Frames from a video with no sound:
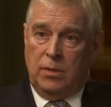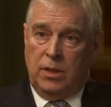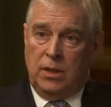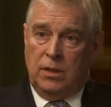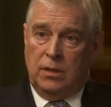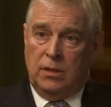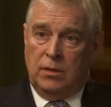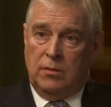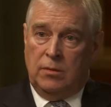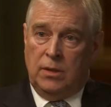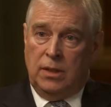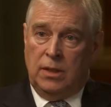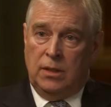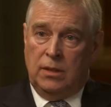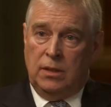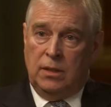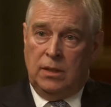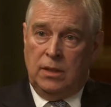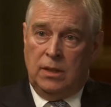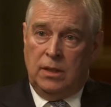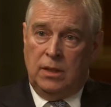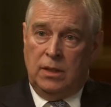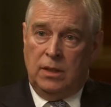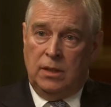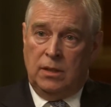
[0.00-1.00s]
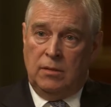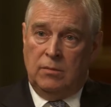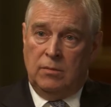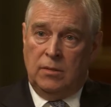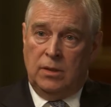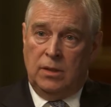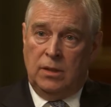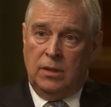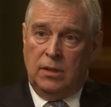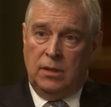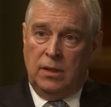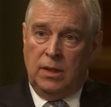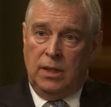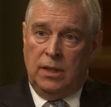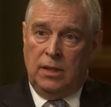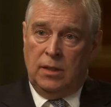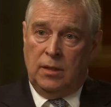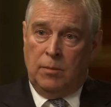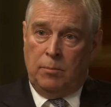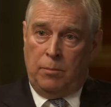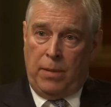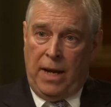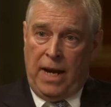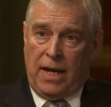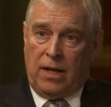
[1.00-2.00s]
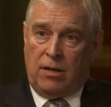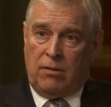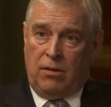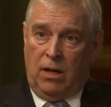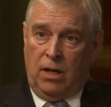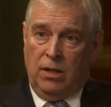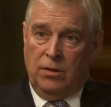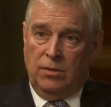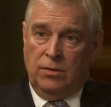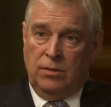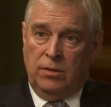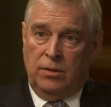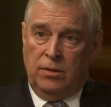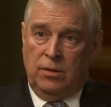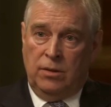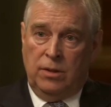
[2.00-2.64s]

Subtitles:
in the background